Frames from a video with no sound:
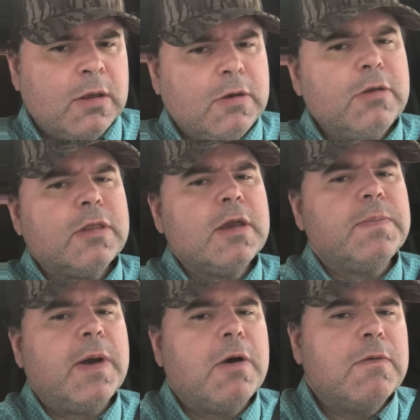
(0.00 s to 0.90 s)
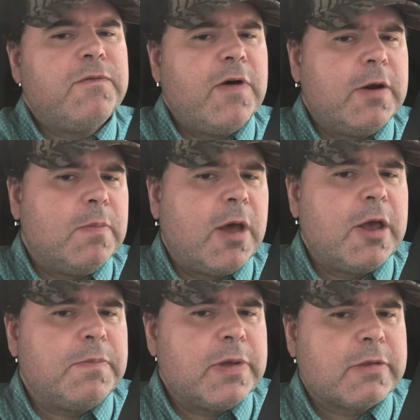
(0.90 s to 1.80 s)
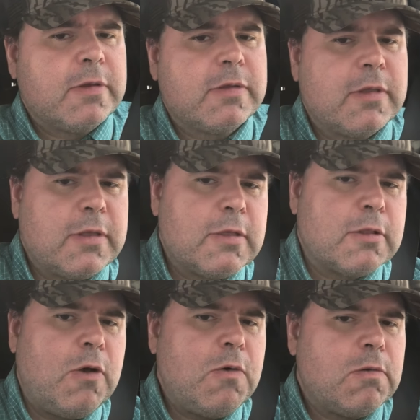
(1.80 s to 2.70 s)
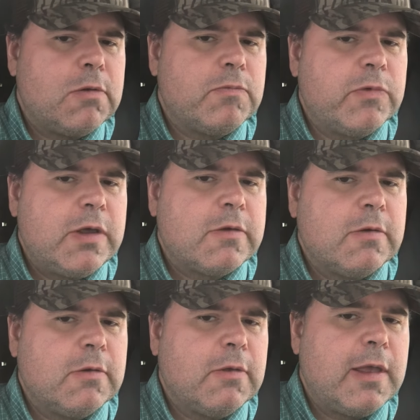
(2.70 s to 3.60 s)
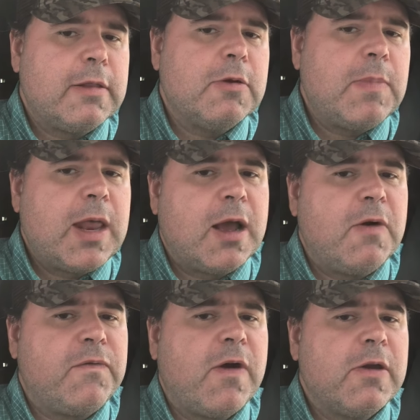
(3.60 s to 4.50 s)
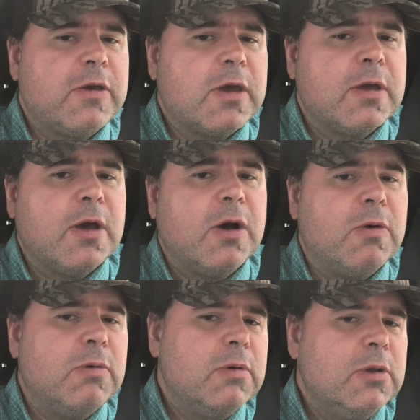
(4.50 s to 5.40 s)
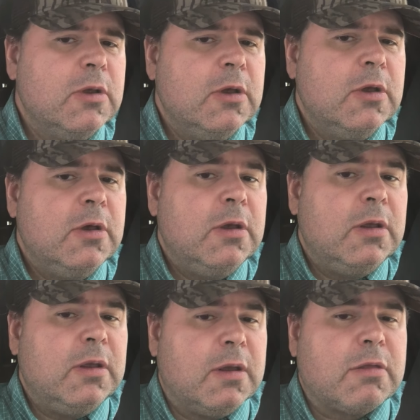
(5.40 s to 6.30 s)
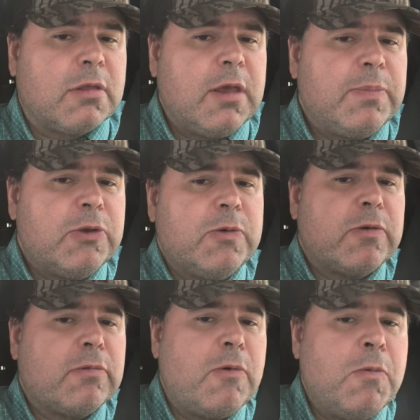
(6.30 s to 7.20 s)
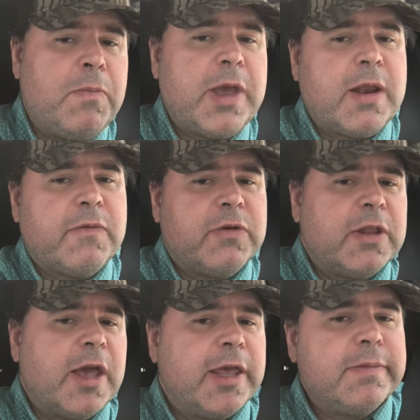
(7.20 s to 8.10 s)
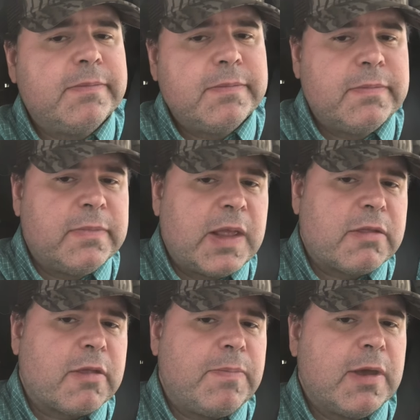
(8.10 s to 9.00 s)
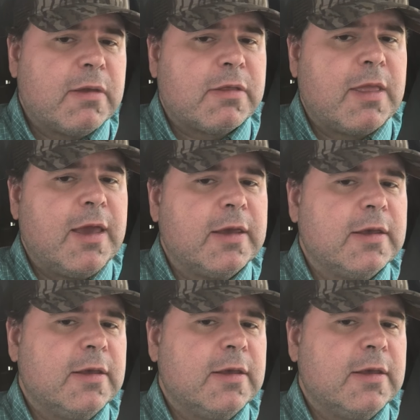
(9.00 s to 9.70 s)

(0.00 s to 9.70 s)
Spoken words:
Good thing about final mile business is it's local and regional, and no matter how far you can go, you can sleep in your own bed every night. That's the biggest thing.